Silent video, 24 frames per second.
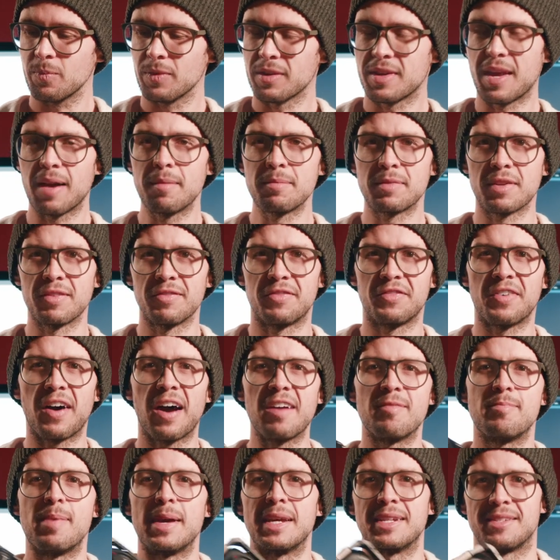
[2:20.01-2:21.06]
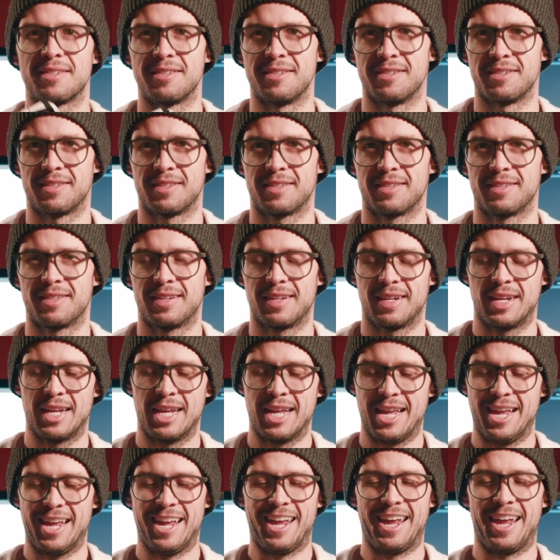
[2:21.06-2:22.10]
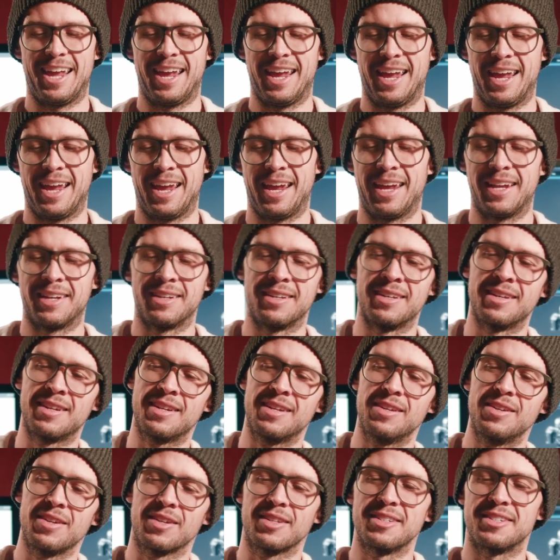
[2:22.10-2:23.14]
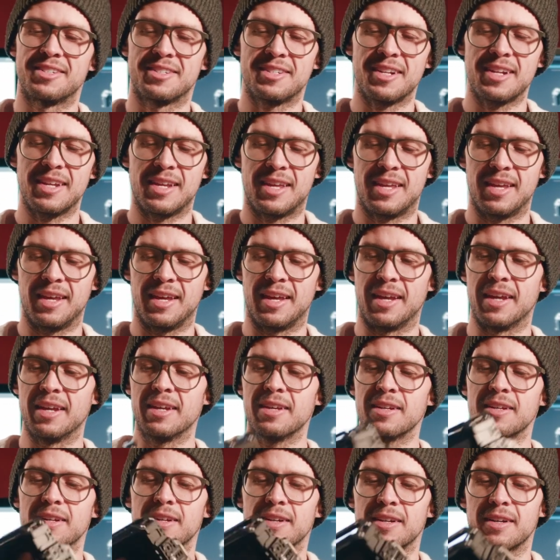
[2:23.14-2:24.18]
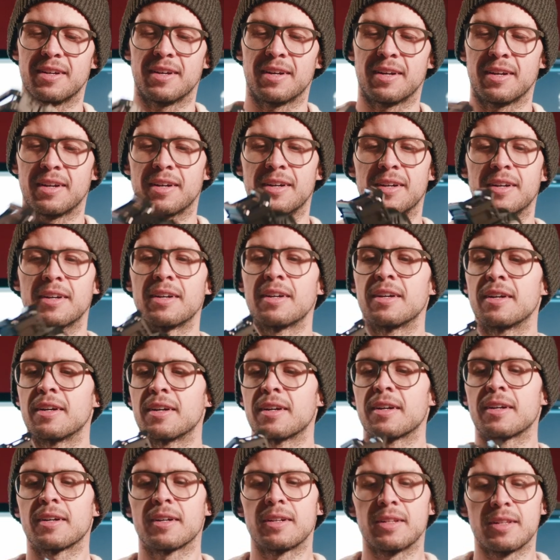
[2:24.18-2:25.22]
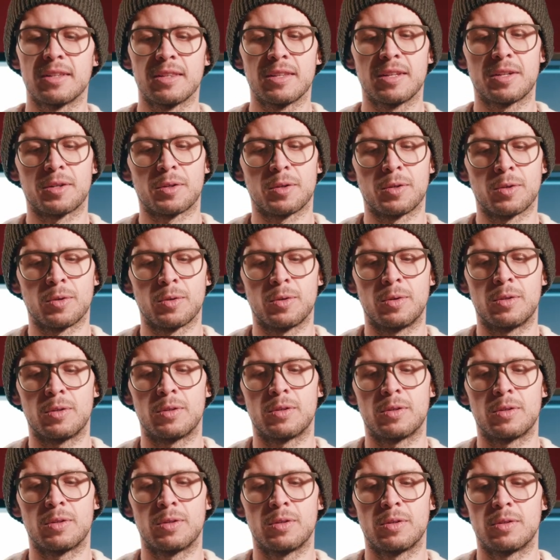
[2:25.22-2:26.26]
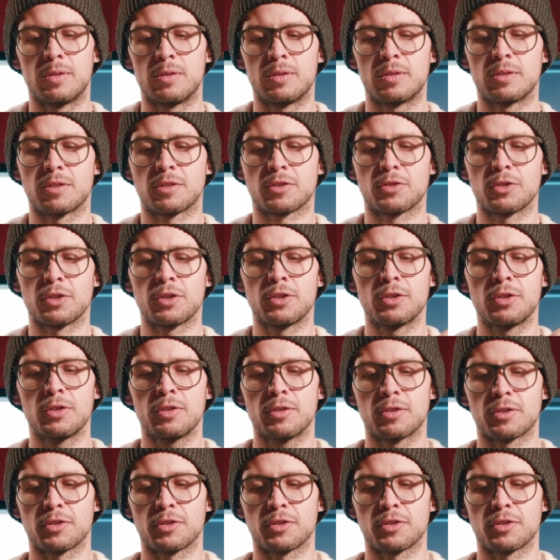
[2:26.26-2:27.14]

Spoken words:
comes in 5 pieces, and you can see here, little screw,